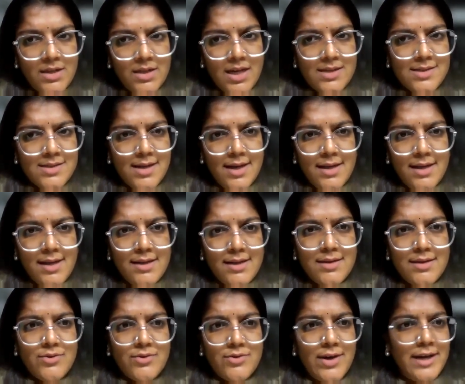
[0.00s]
that's gaining
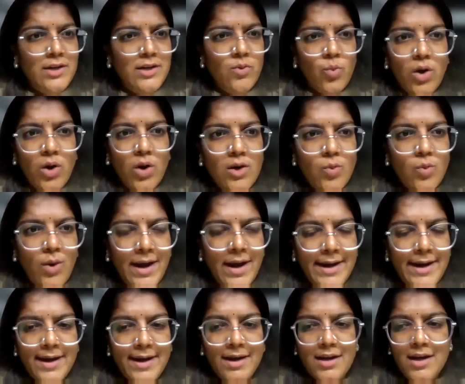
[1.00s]
the trend worldwide,